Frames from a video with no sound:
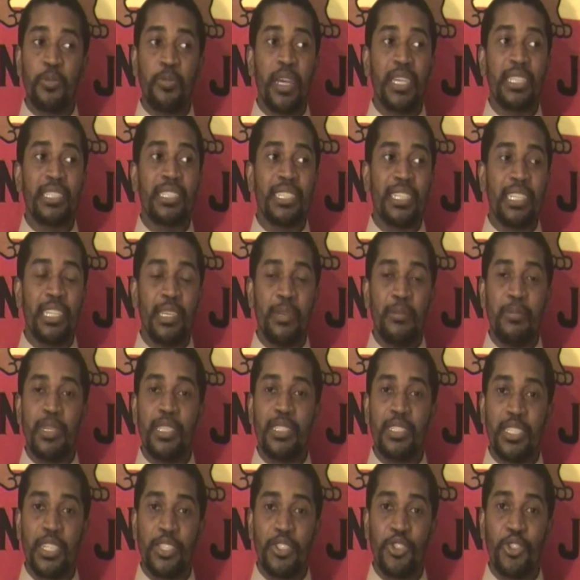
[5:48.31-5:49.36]
basically
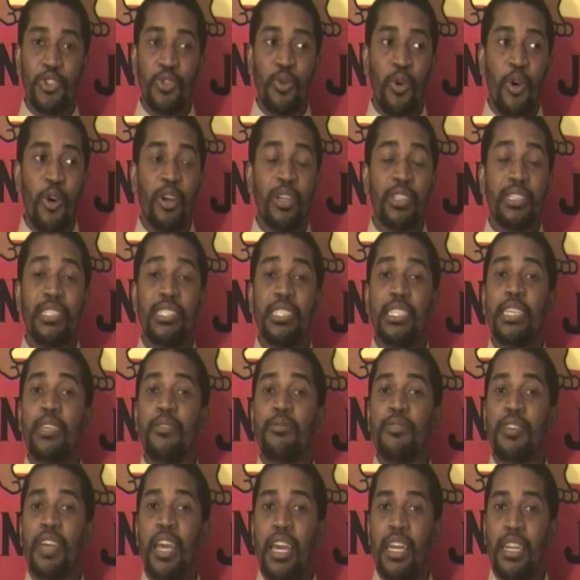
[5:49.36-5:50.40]
means that you are
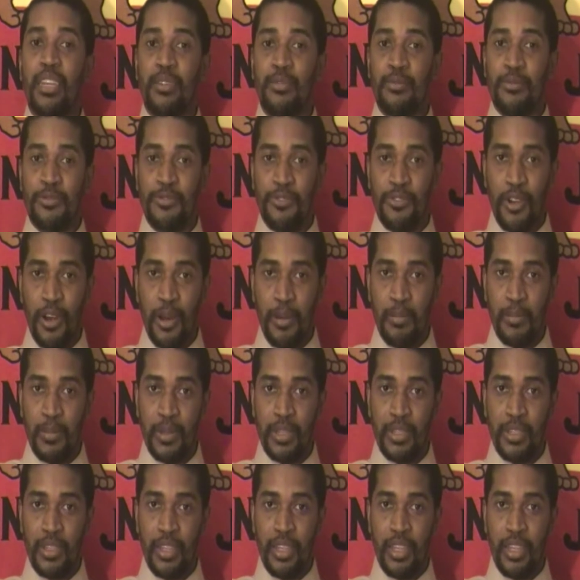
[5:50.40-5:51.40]
deviating from